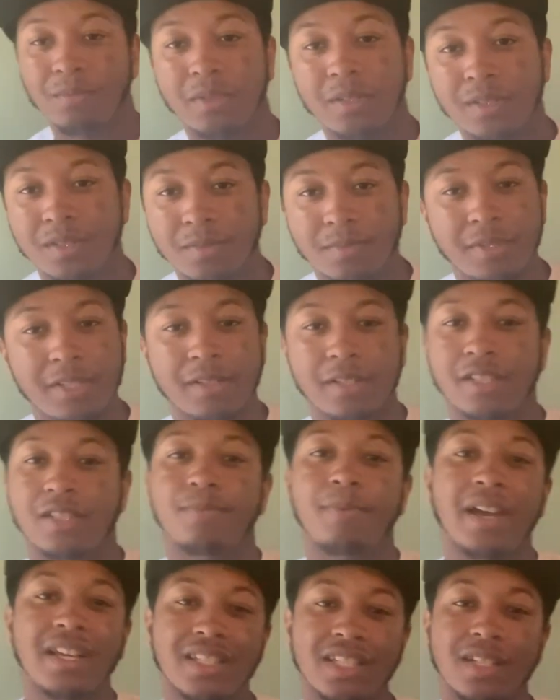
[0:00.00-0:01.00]
me,
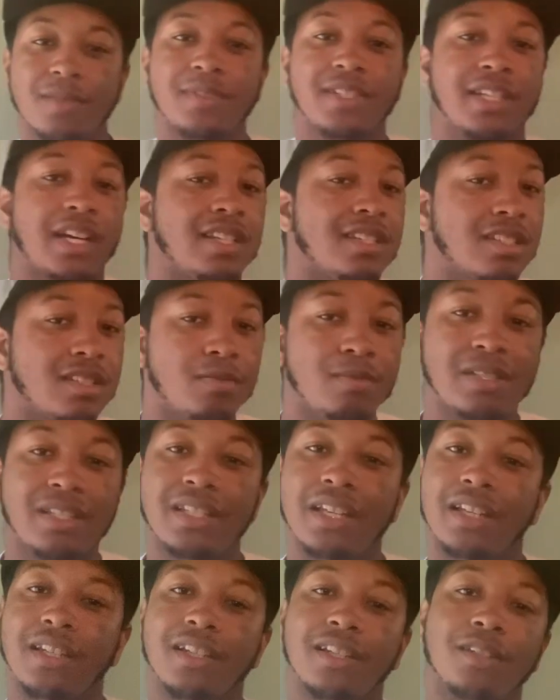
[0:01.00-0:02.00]
especially when y'all just be
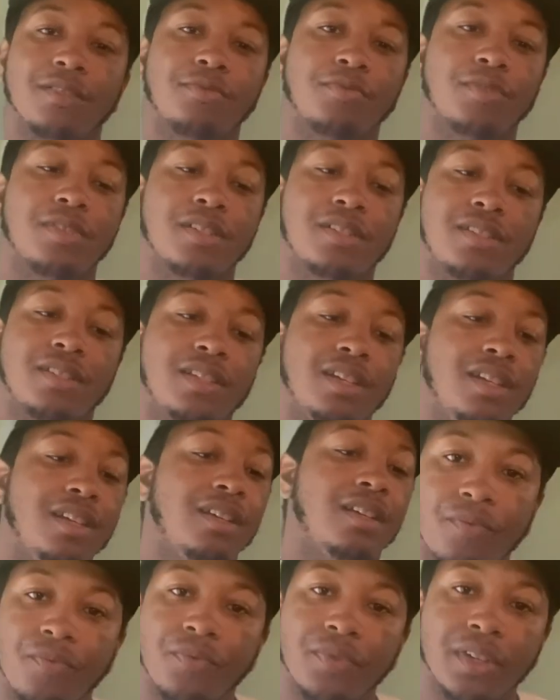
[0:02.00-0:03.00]
sitting in the front
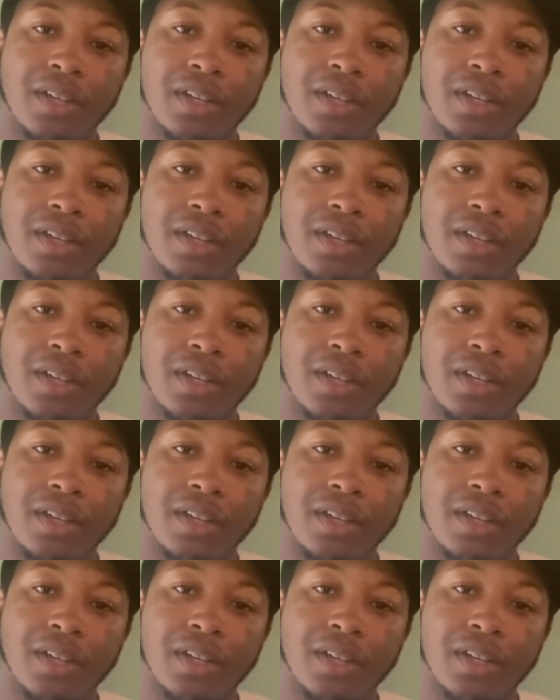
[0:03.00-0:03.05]
seat.